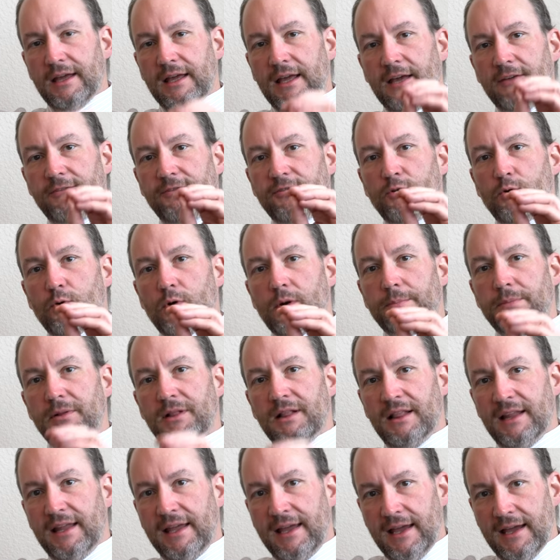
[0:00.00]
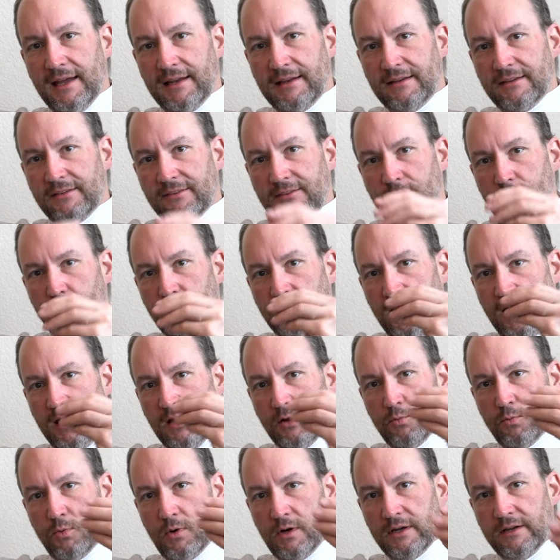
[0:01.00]
if your plan is to
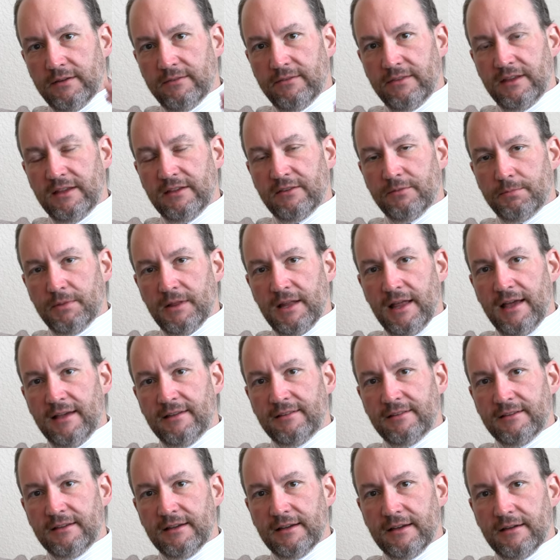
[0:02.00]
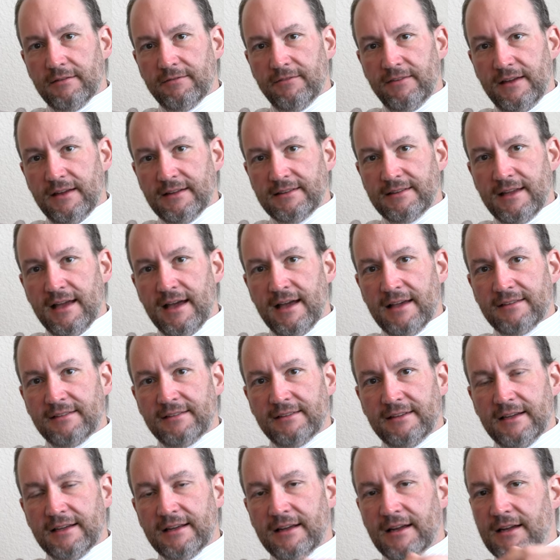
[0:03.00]
take one of these plastic,
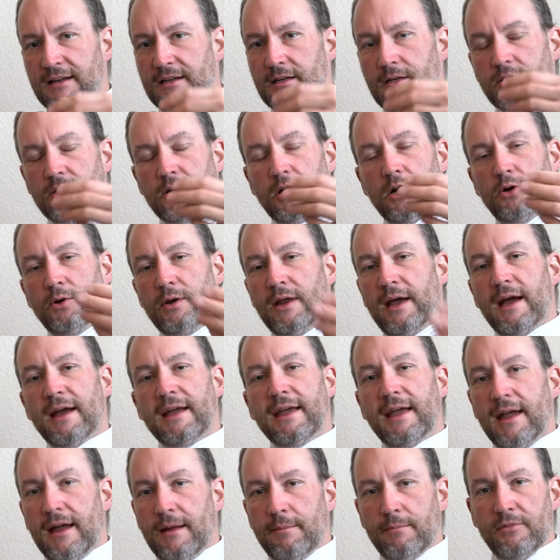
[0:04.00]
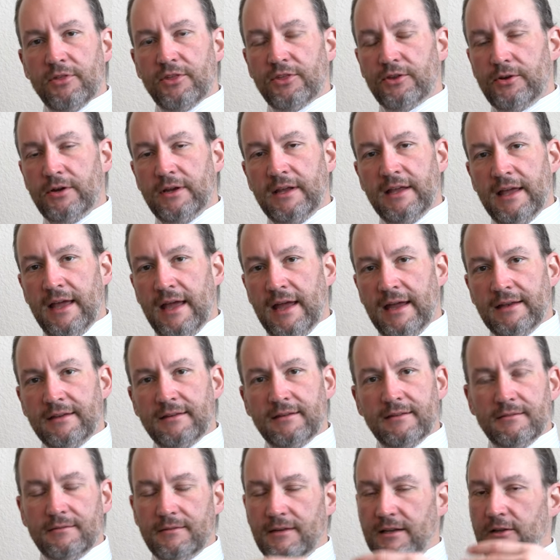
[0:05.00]
fantastic Kodak
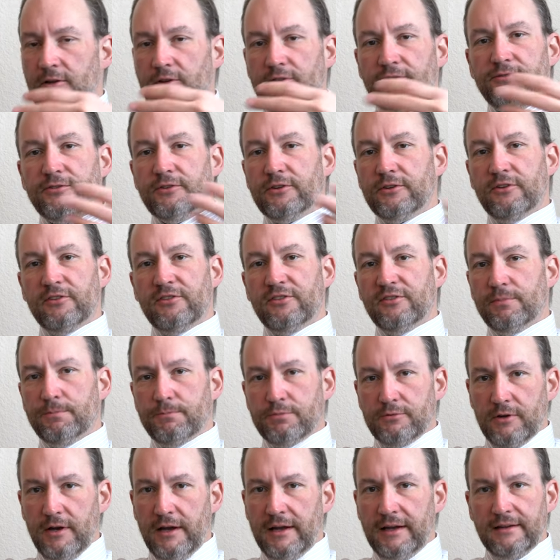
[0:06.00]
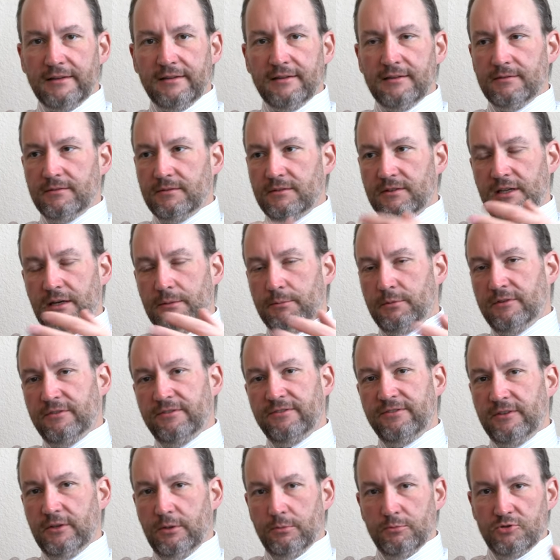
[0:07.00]
M38 Ilford Sprite
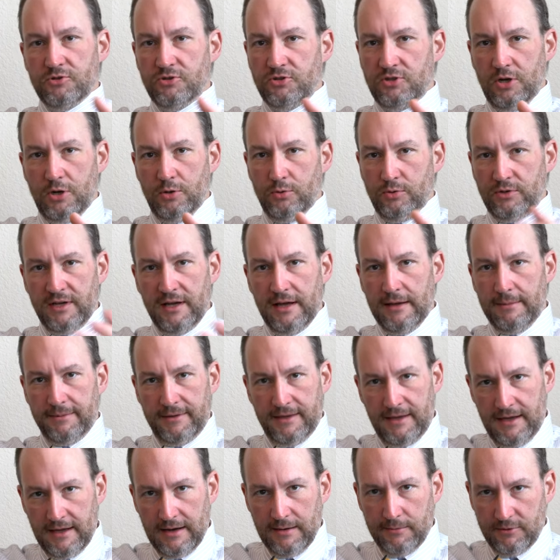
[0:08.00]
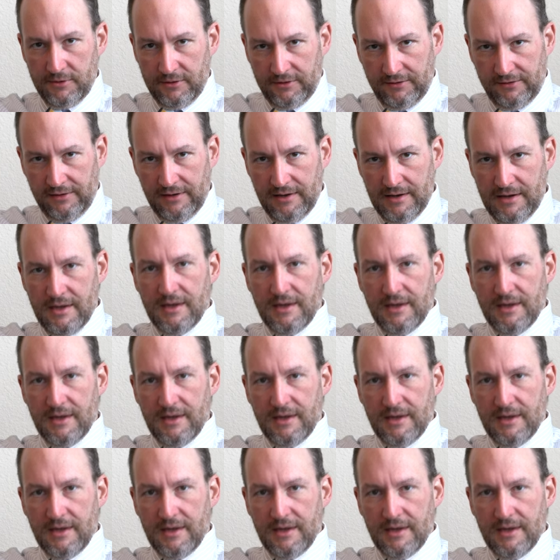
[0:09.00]
Dubblefilm Show type cameras,